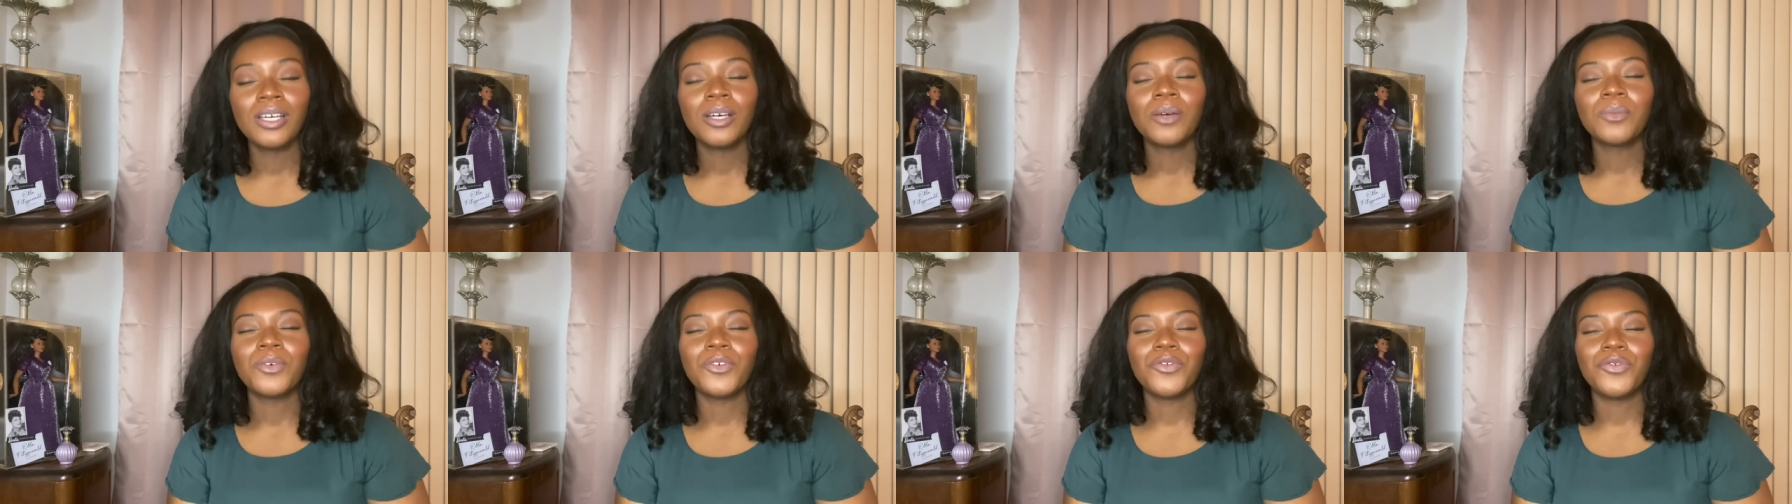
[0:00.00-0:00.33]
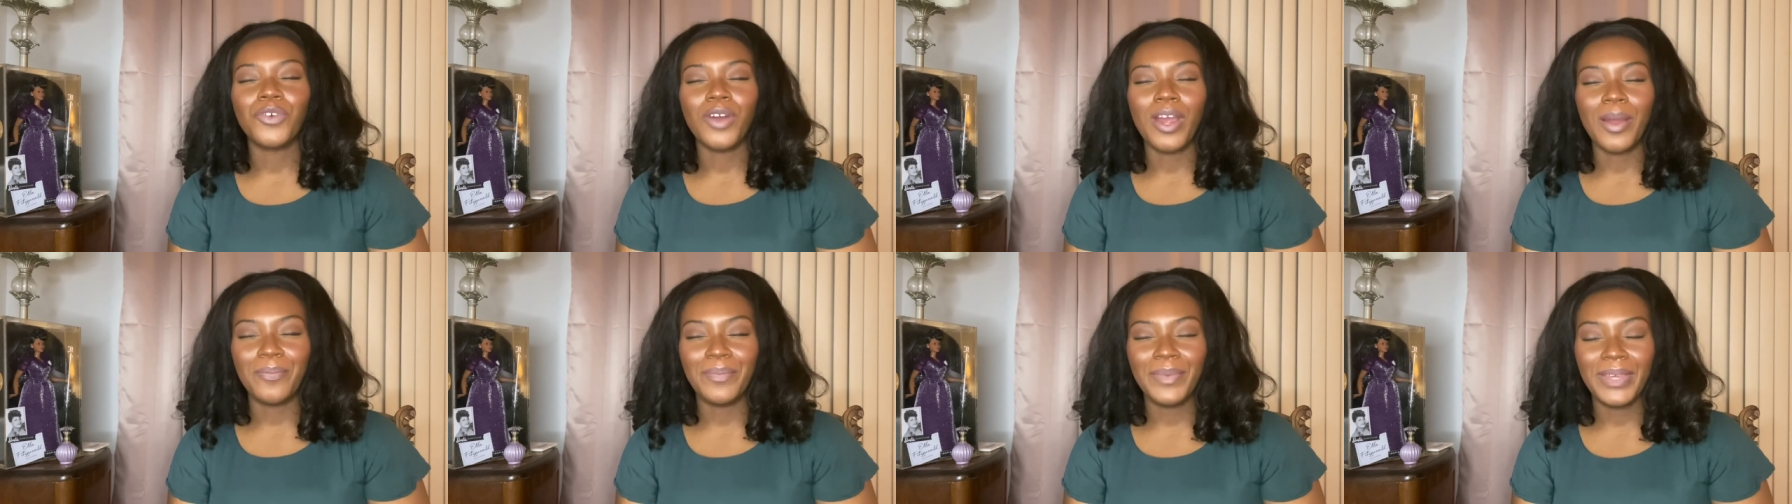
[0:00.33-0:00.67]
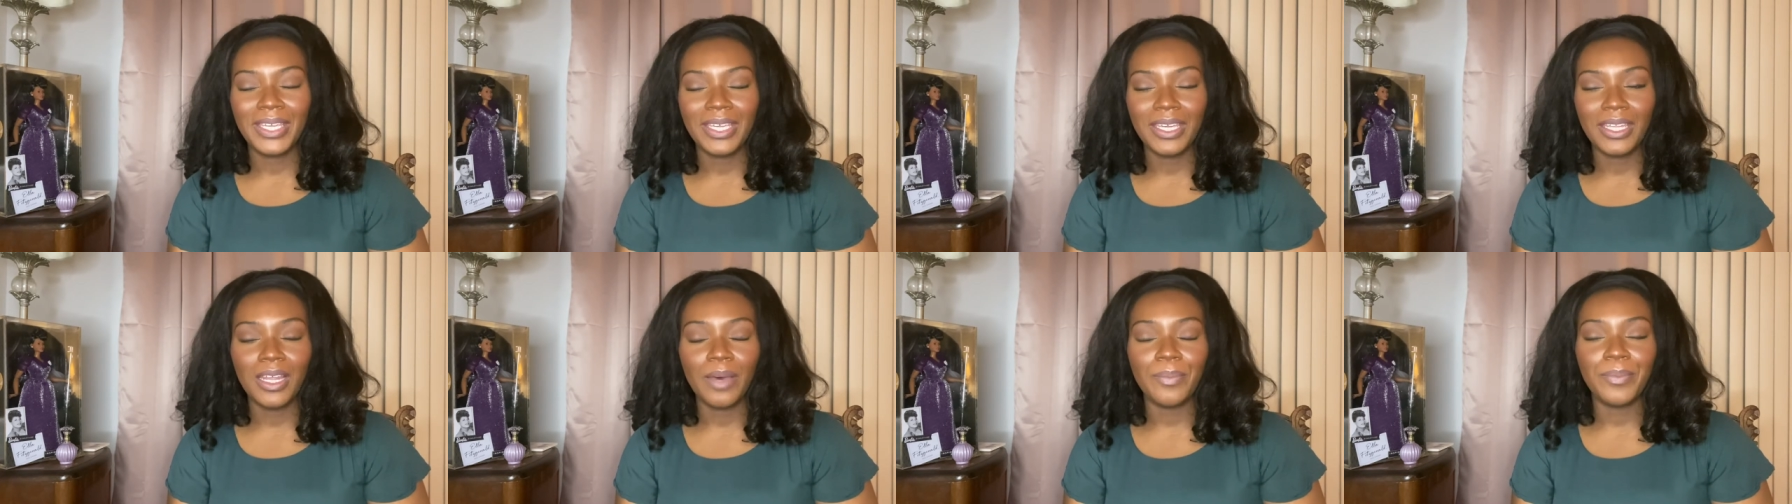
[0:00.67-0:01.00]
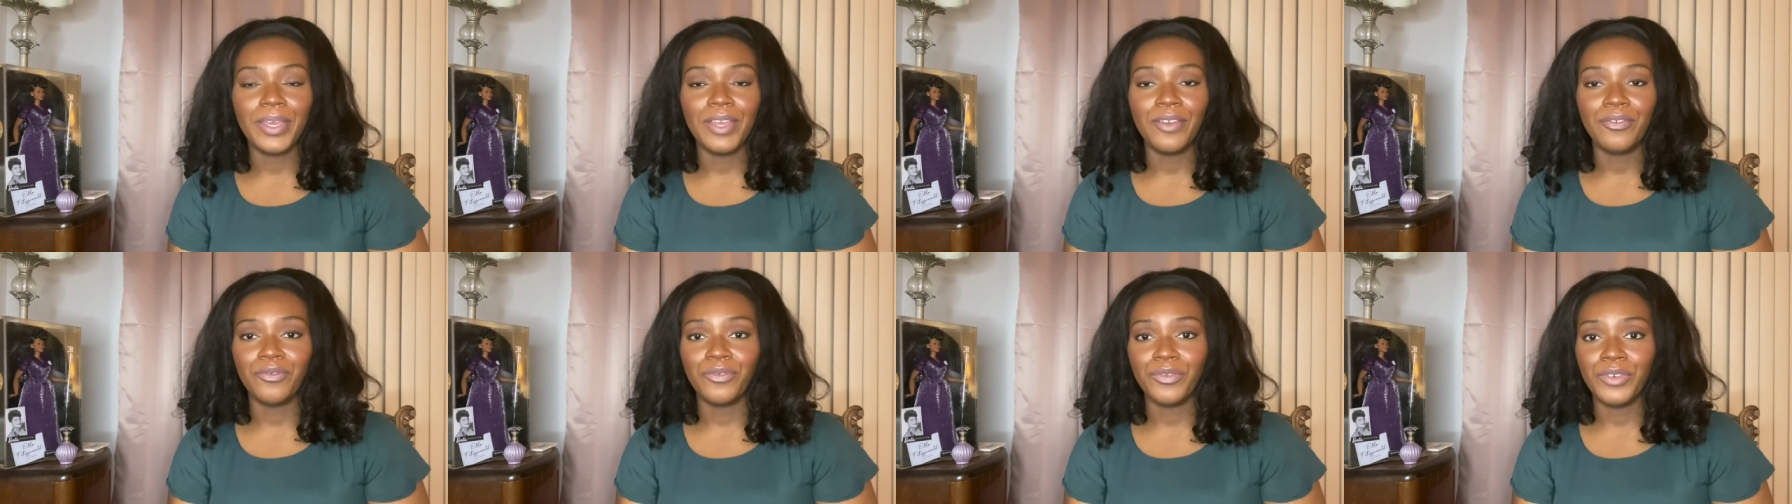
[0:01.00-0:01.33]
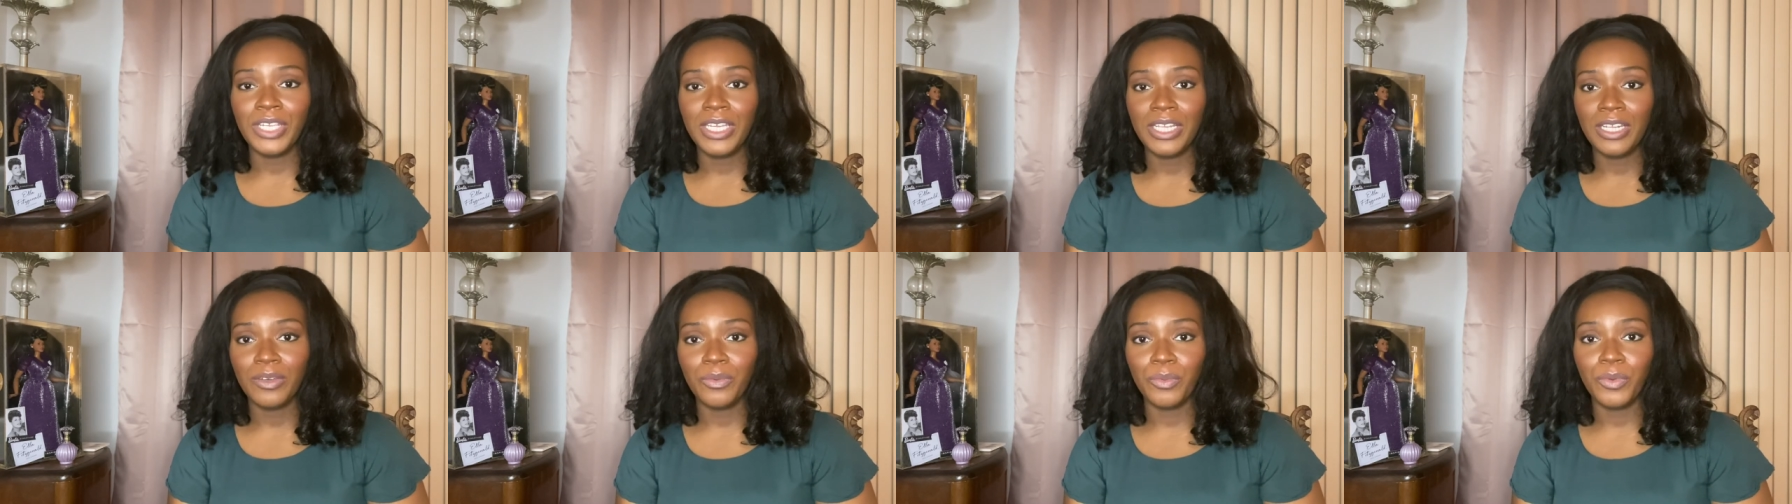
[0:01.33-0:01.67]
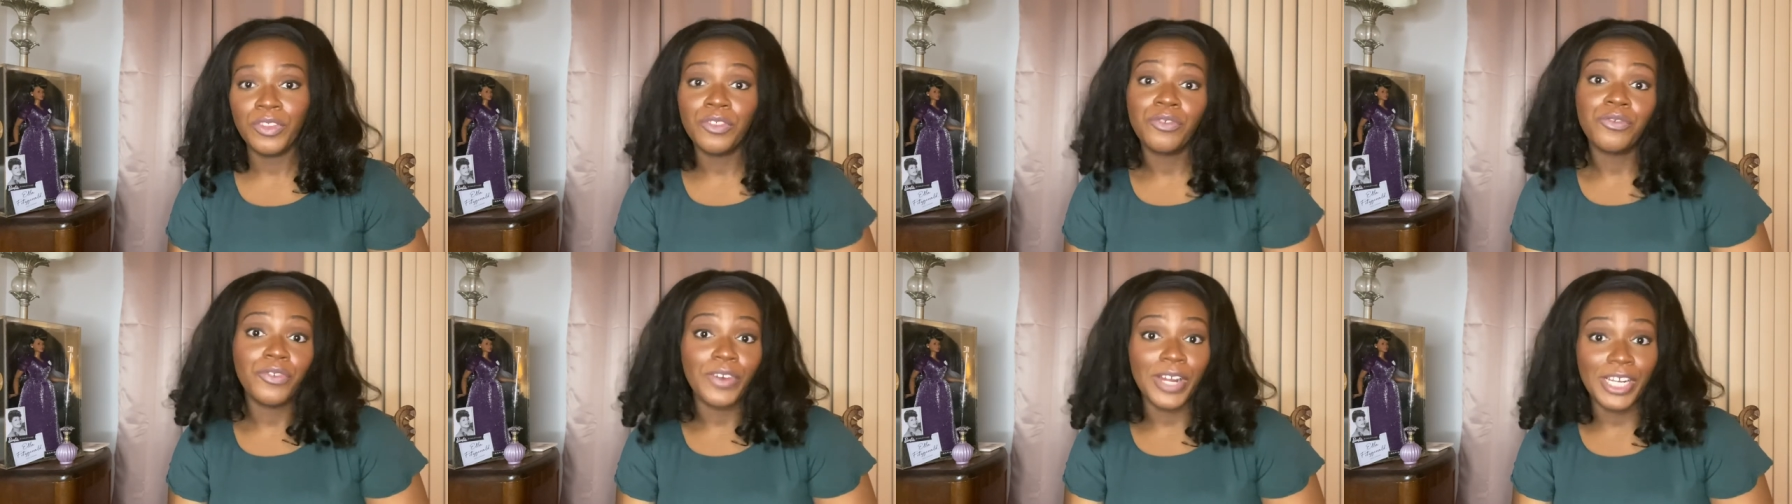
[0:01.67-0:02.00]
before I pick it up and read it with
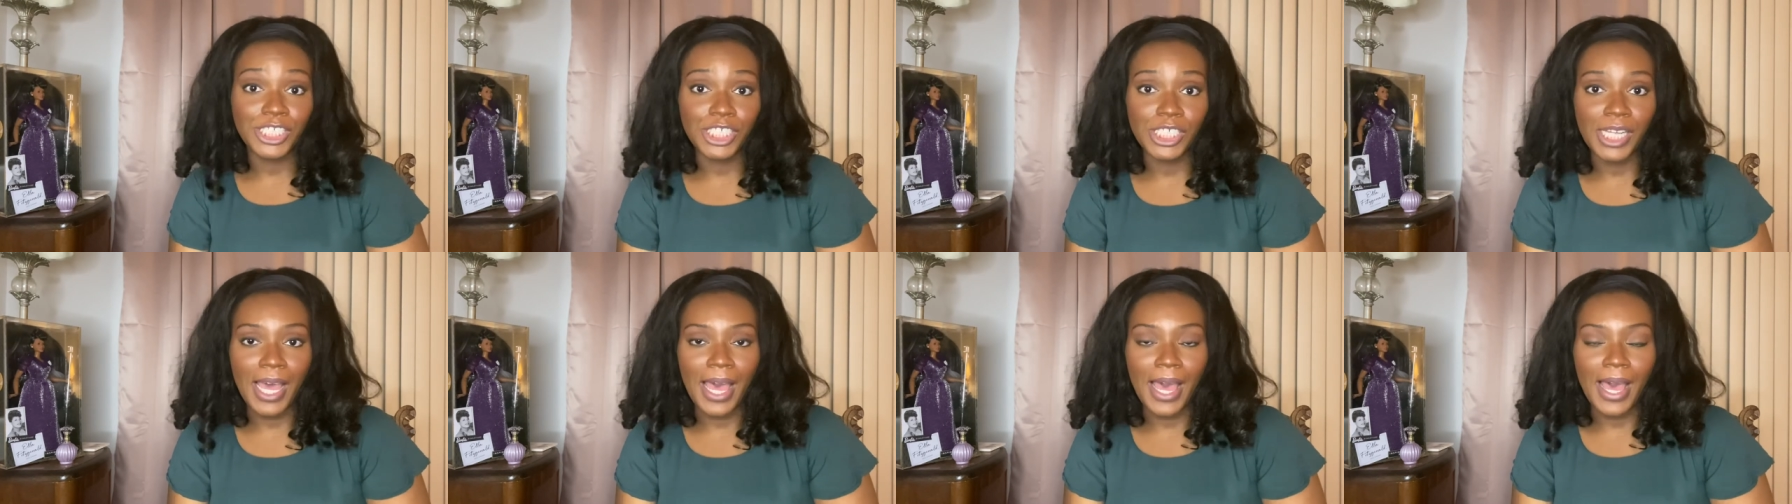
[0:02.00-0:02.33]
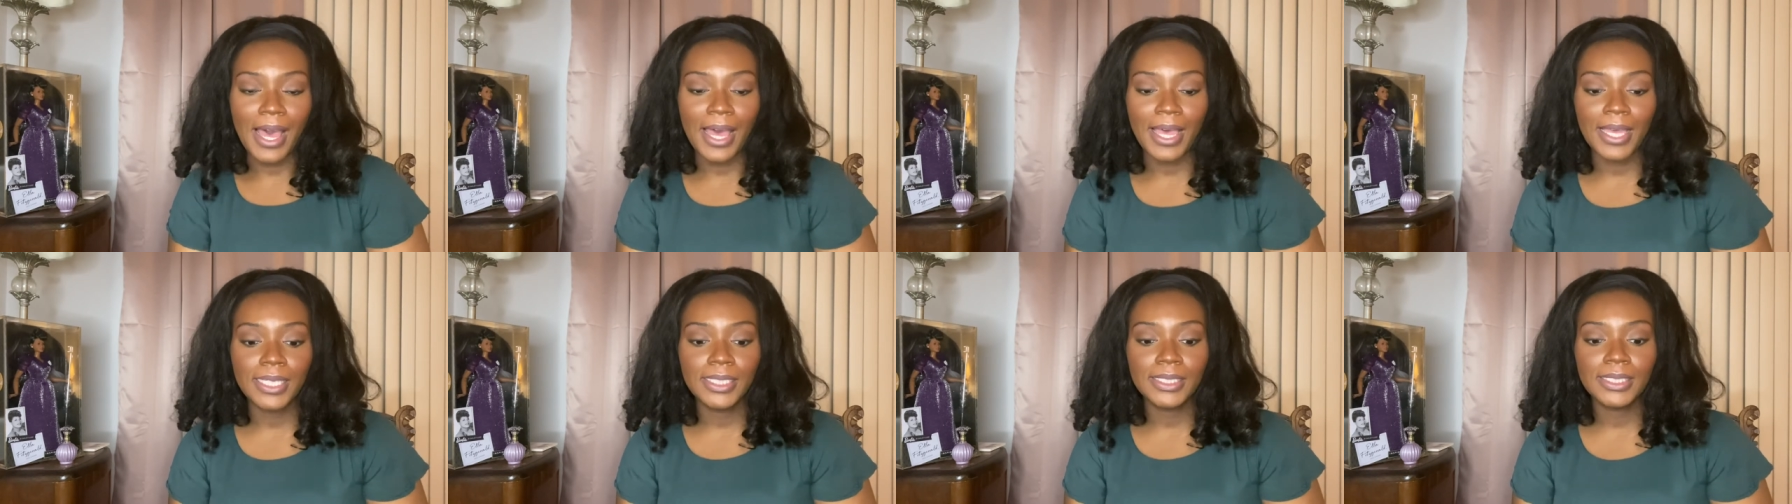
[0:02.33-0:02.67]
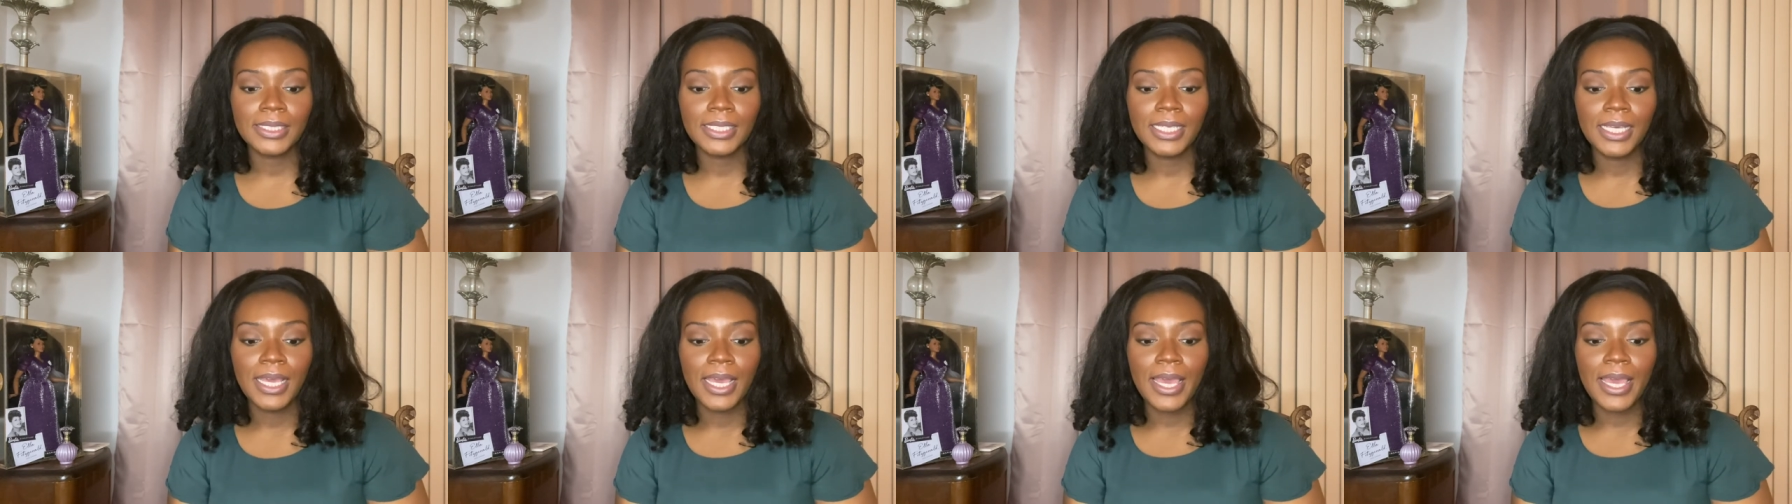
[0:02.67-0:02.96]
fresh eyes